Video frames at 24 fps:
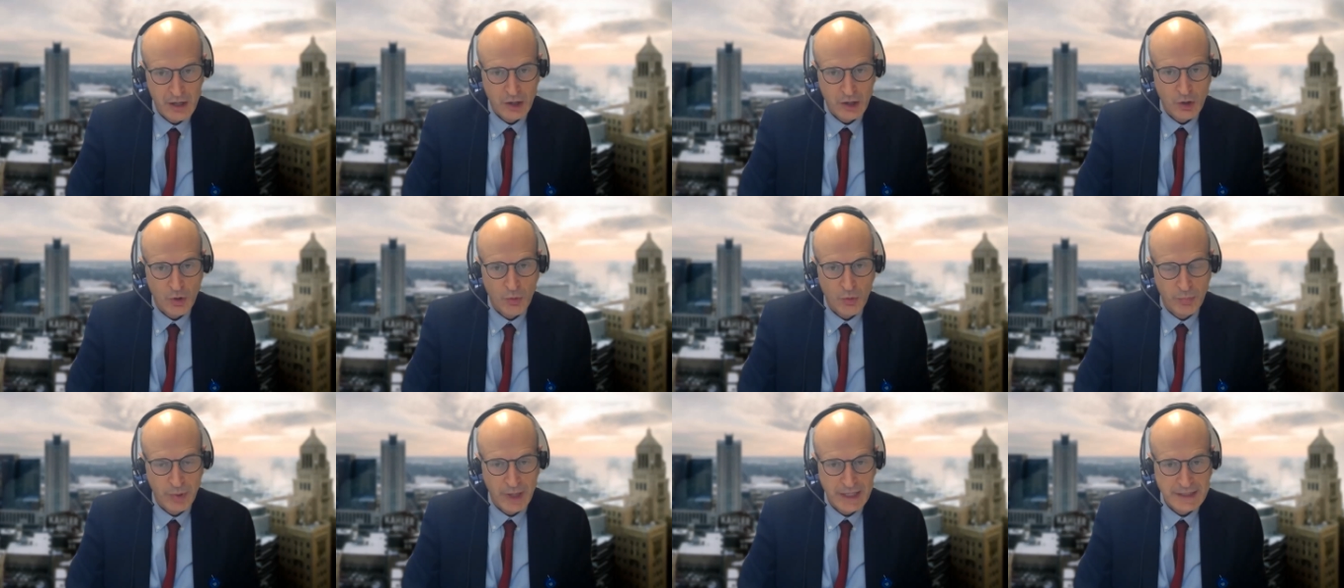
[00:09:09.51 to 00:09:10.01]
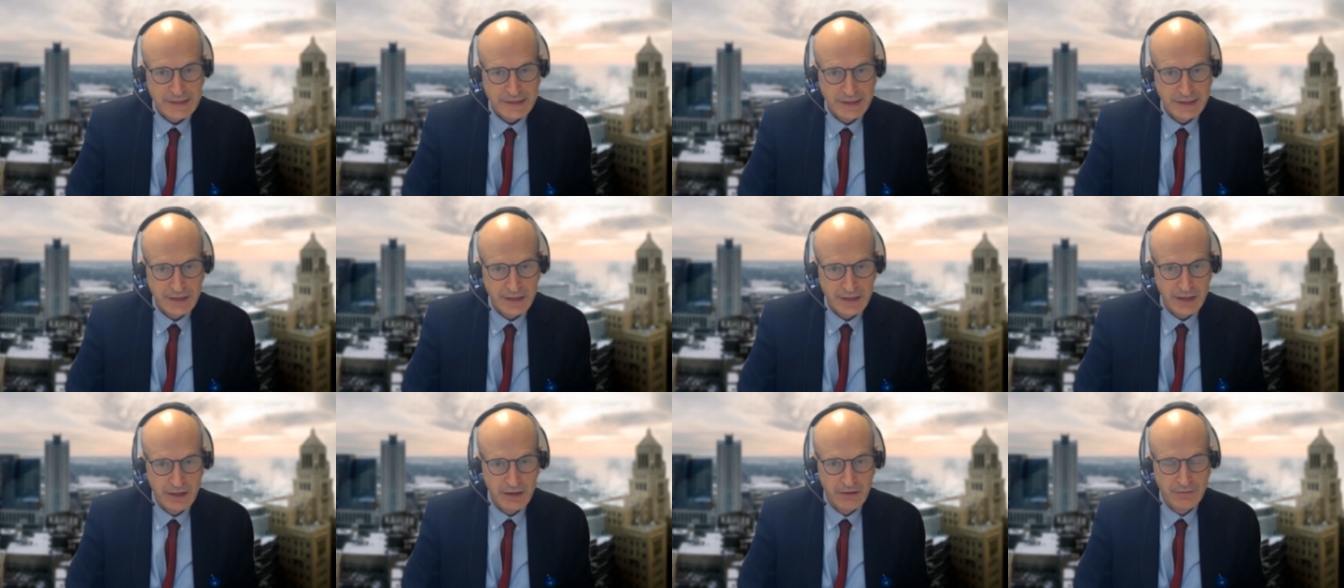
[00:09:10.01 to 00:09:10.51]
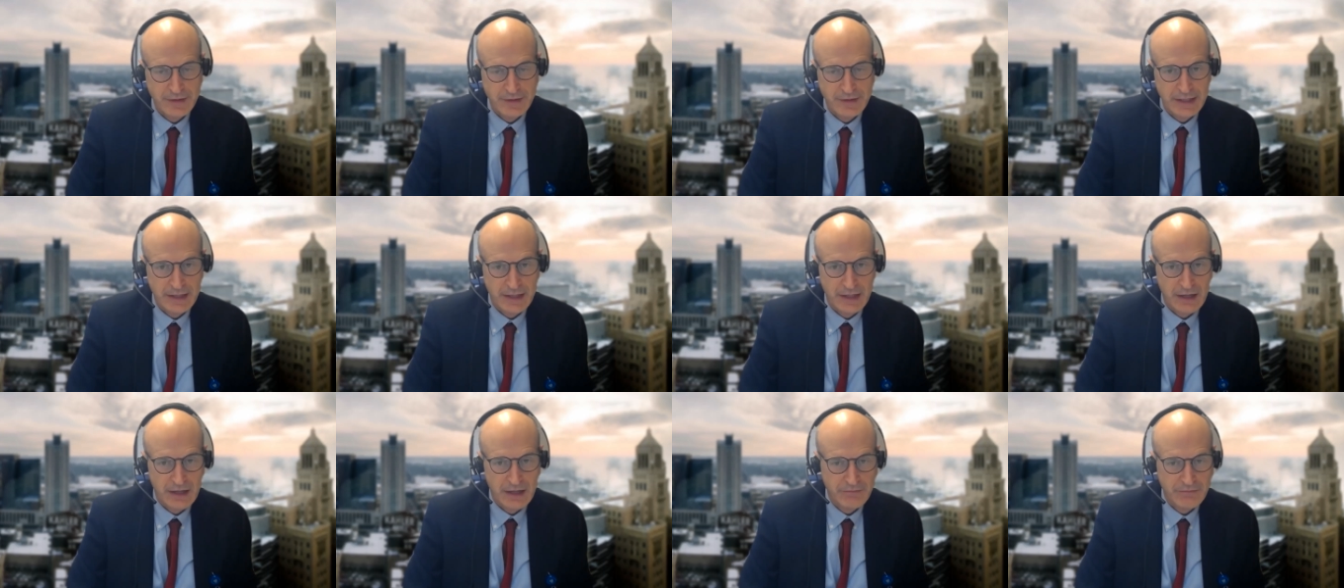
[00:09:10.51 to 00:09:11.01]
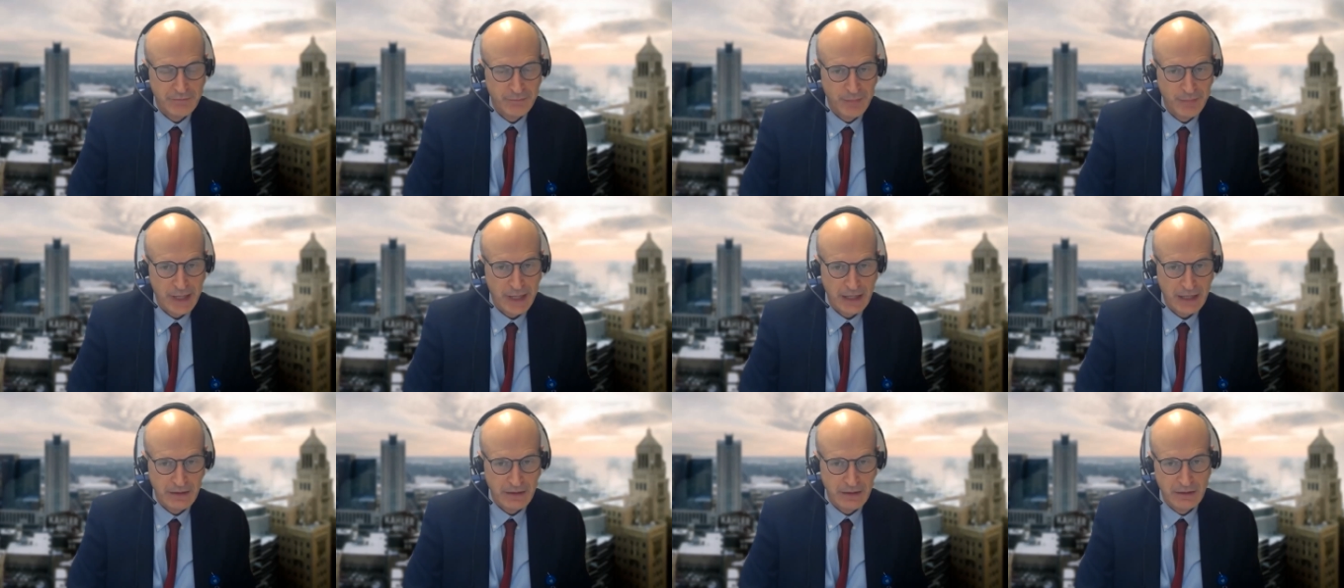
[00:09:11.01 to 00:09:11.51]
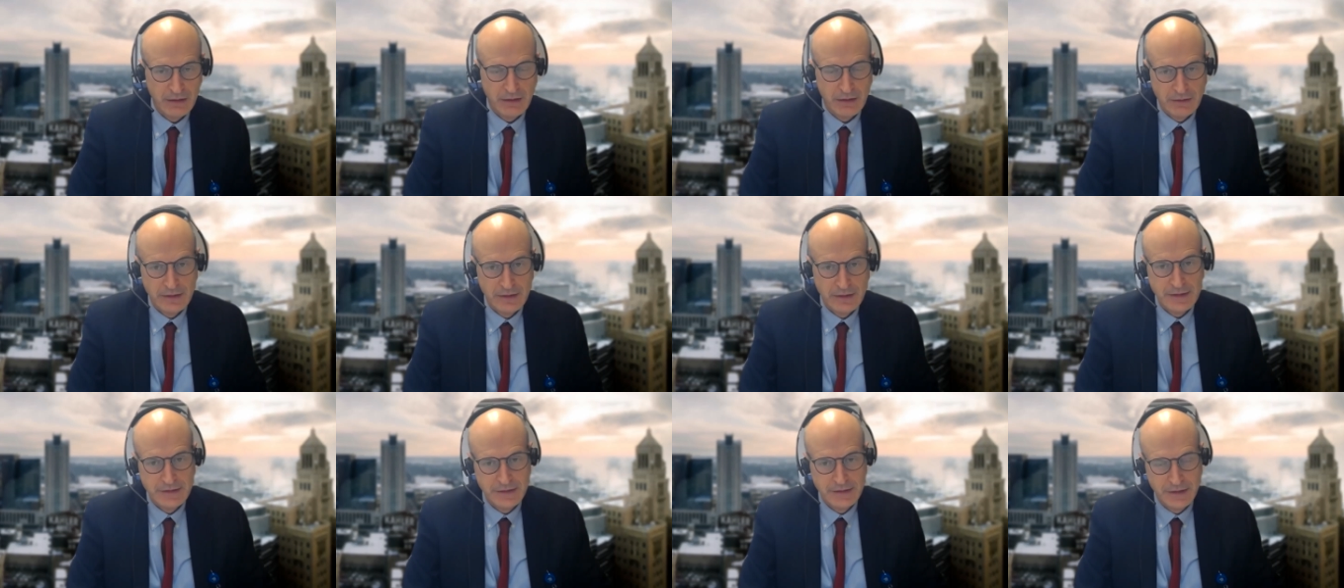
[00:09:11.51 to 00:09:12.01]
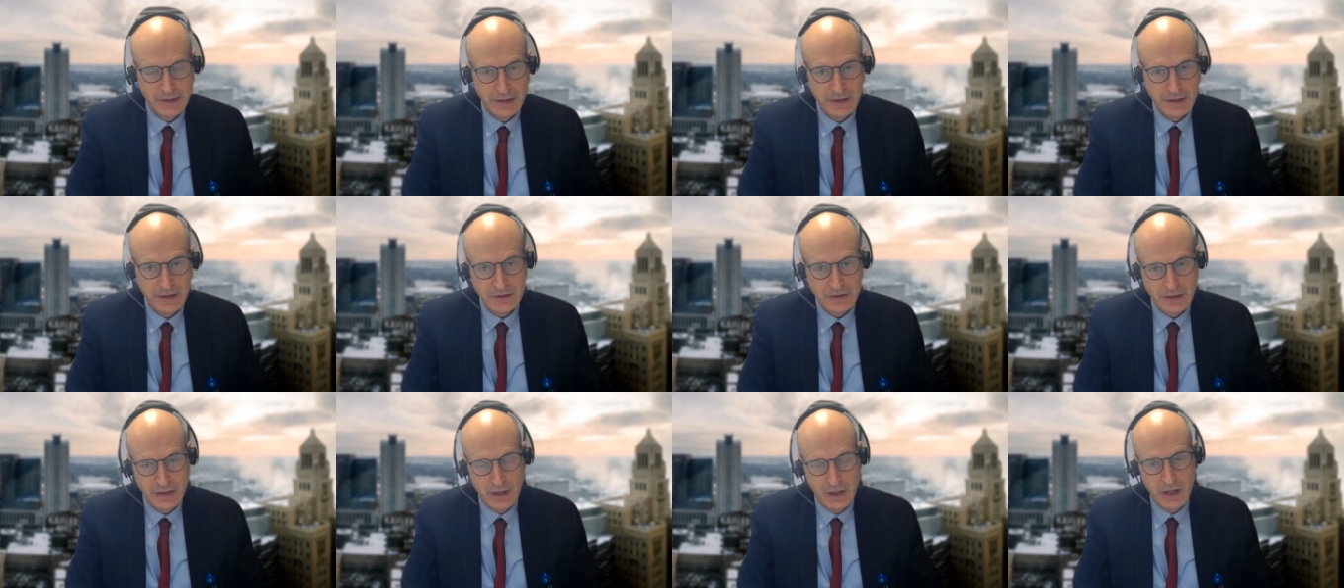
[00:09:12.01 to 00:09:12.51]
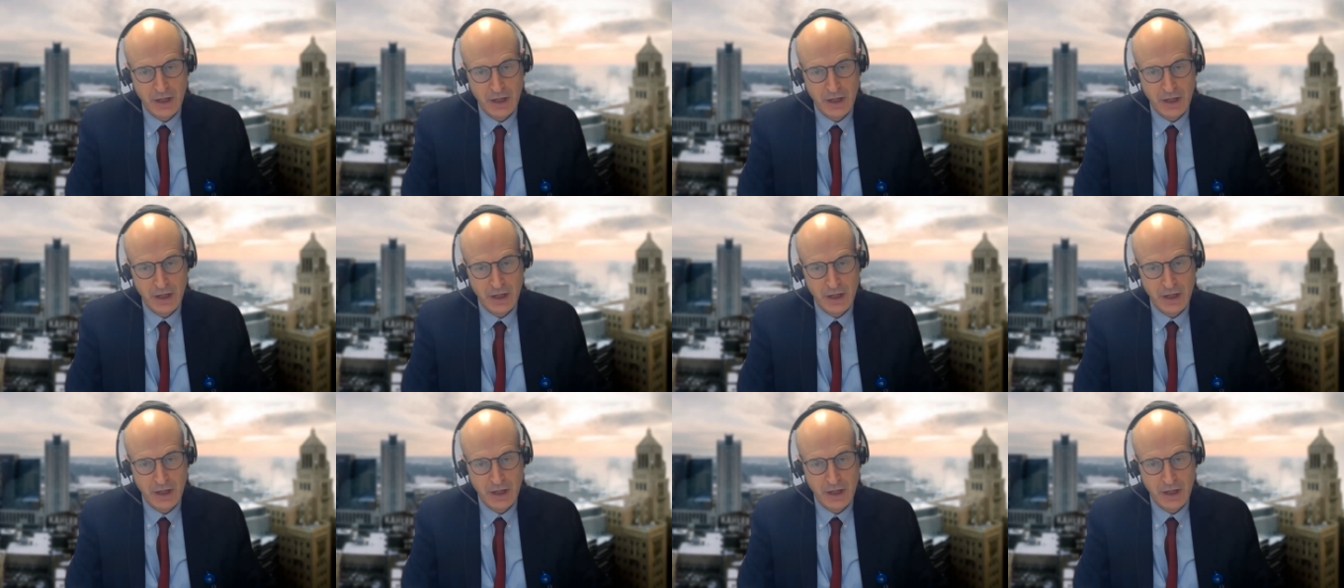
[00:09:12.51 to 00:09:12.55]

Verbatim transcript: complexity of the left main disease,